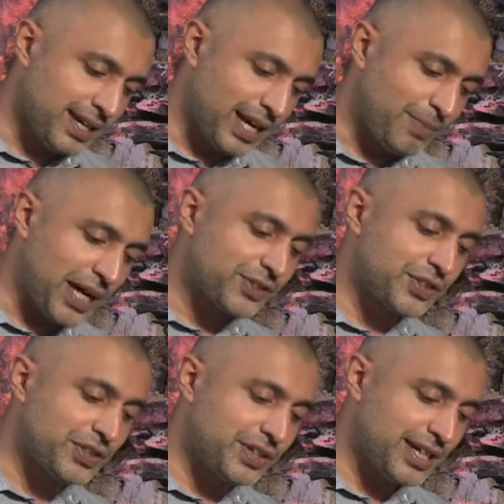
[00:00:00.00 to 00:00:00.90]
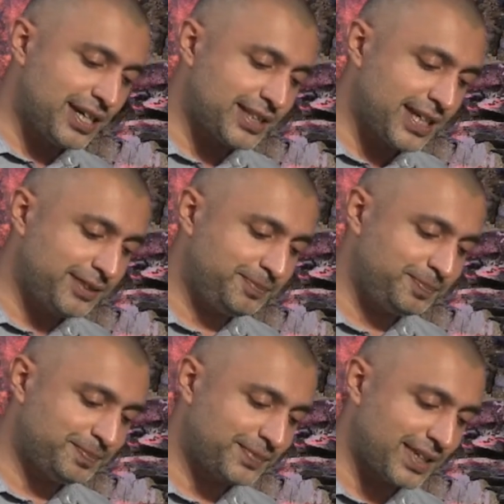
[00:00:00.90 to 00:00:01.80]
About two years in,
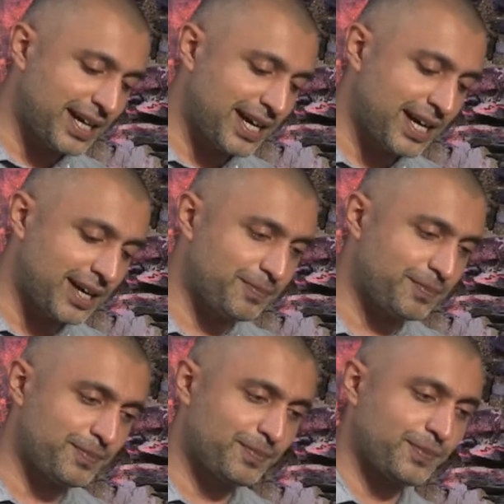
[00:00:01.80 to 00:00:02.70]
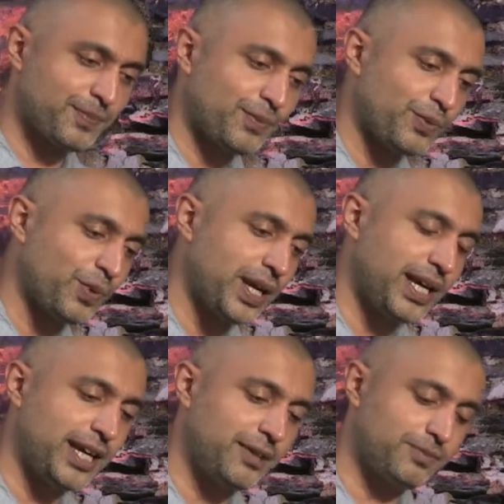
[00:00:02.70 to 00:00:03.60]
uh,
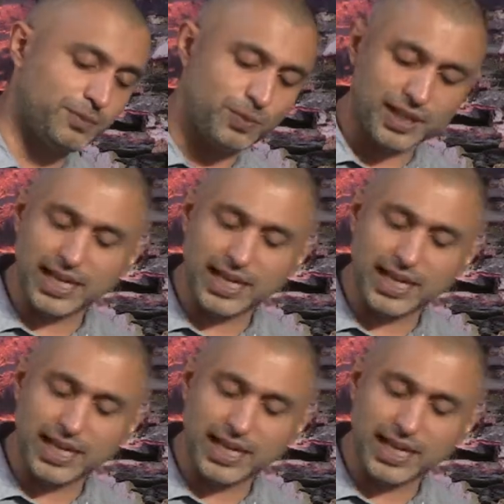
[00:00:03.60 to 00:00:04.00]
we were